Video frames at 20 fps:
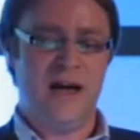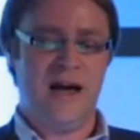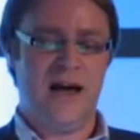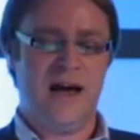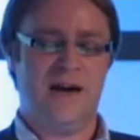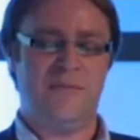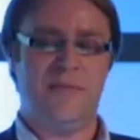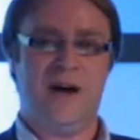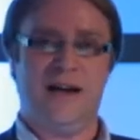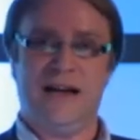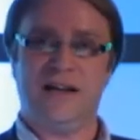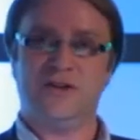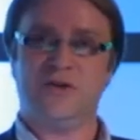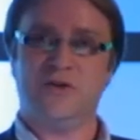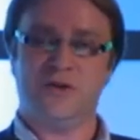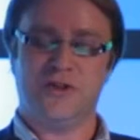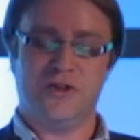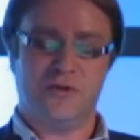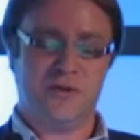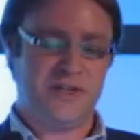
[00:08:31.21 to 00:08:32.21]
and
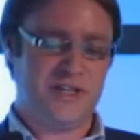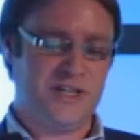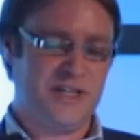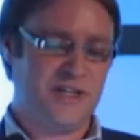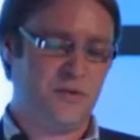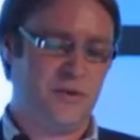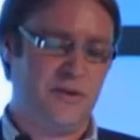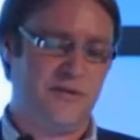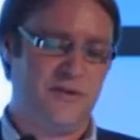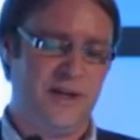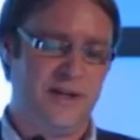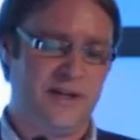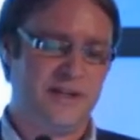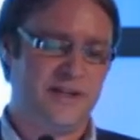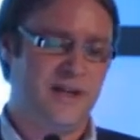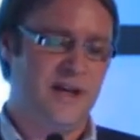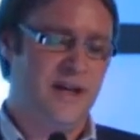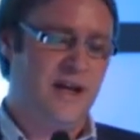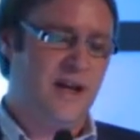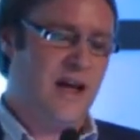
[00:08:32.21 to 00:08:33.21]
asked us to assist with this.